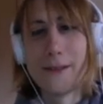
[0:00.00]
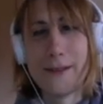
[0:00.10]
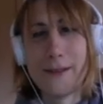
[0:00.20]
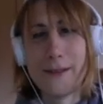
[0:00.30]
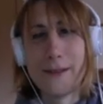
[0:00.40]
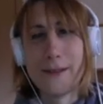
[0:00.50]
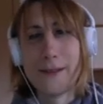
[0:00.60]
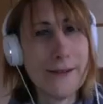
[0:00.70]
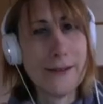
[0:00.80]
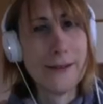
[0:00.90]
Yeah.
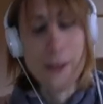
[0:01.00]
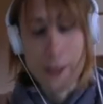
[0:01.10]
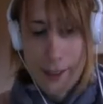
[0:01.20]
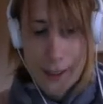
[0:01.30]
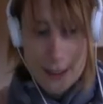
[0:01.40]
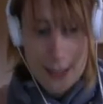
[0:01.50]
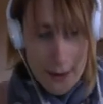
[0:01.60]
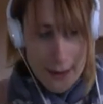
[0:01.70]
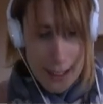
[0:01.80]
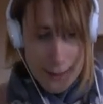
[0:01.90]

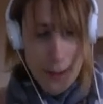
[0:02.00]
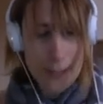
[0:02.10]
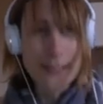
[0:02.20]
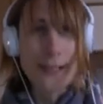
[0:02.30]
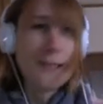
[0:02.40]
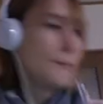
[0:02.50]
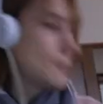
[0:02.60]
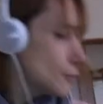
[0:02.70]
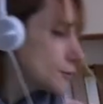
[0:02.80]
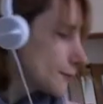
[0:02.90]
So, that's why study is
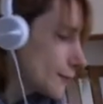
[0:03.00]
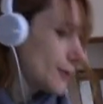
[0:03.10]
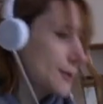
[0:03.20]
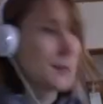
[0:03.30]
important, folks,